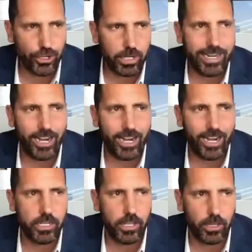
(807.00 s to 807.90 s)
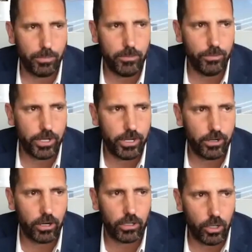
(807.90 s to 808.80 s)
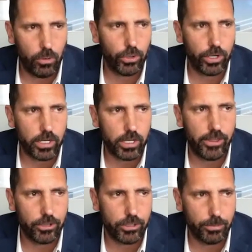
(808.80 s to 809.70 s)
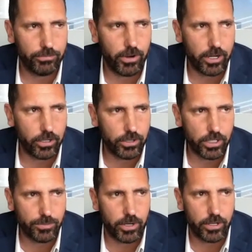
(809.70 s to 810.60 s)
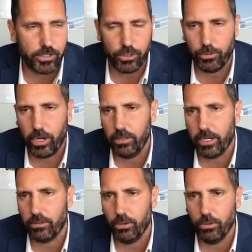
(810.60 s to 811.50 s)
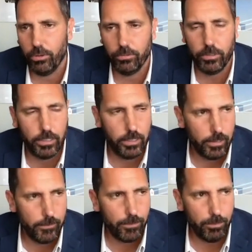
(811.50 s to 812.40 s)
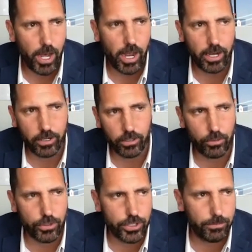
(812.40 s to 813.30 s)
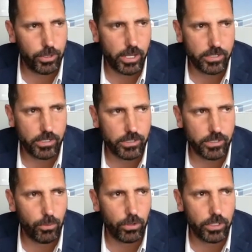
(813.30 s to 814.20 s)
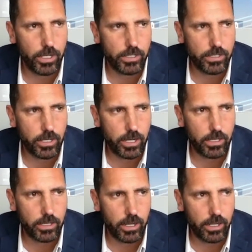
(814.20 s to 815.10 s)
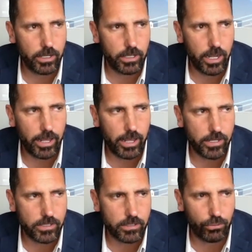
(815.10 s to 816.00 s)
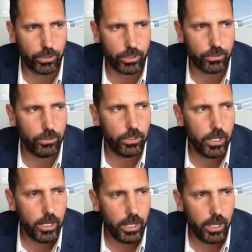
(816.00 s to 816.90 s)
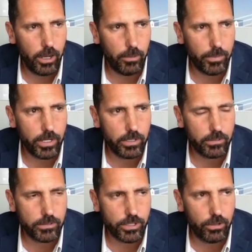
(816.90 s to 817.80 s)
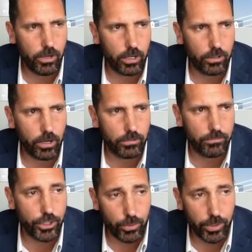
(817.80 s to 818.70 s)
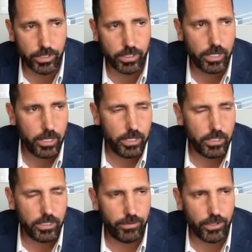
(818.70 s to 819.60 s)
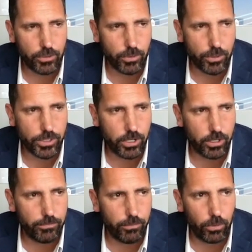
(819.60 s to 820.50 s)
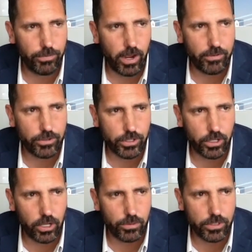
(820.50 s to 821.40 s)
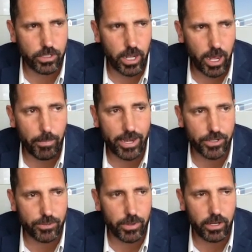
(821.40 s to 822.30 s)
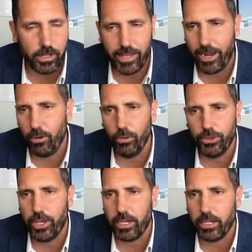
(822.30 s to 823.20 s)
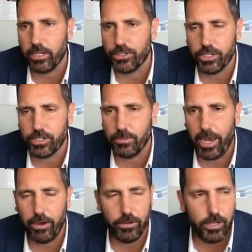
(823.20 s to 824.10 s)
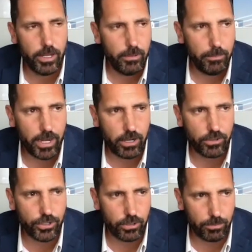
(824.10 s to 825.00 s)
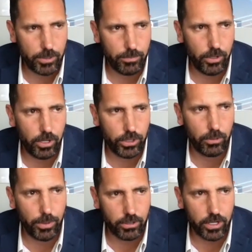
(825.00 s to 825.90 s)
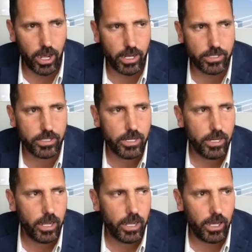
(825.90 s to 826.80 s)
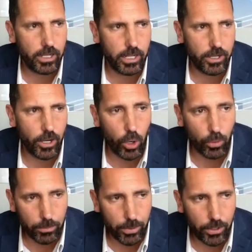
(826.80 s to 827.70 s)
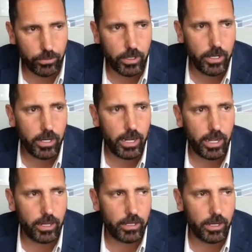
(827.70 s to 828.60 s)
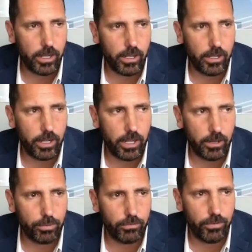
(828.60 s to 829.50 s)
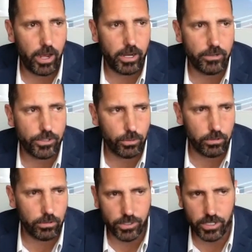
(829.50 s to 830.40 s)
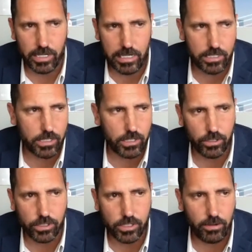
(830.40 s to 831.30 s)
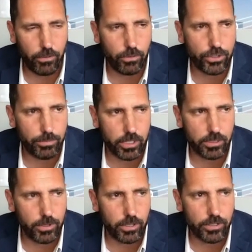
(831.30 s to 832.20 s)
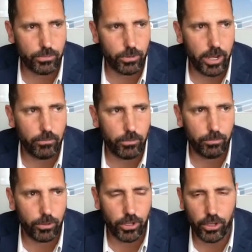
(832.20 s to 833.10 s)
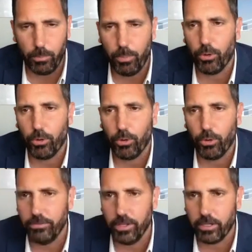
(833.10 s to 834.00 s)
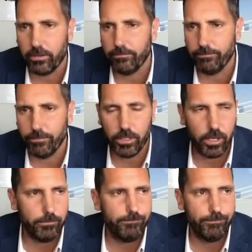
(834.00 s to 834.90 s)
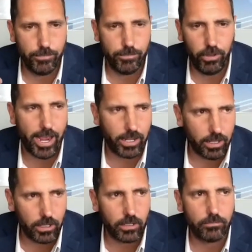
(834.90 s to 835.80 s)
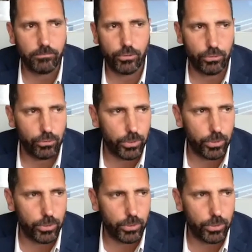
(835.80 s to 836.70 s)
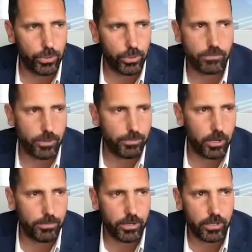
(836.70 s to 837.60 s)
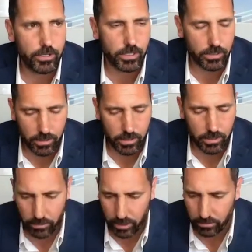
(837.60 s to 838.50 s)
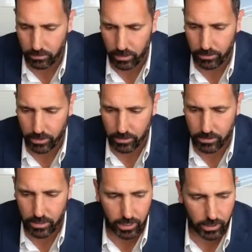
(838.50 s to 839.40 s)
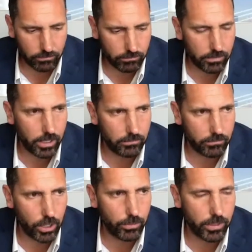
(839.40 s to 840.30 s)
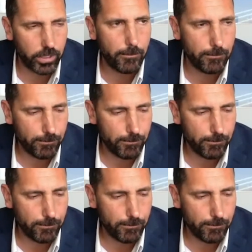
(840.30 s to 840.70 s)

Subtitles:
and guarantee that the people here are all working together to provide a good experience throughout like the whole buying or ownership process is important to us. And yeah, that's critical. And so our newest division, which was started 4 or 5 years ago, is yacht management, and that whole thing is just about making sure people with the bigger yachts can own a boat and provide sort of just an easy, good, safe ownership experience throughout, with all the boring stuff like the flagging and crew issues and shipyard periods and things that go into that.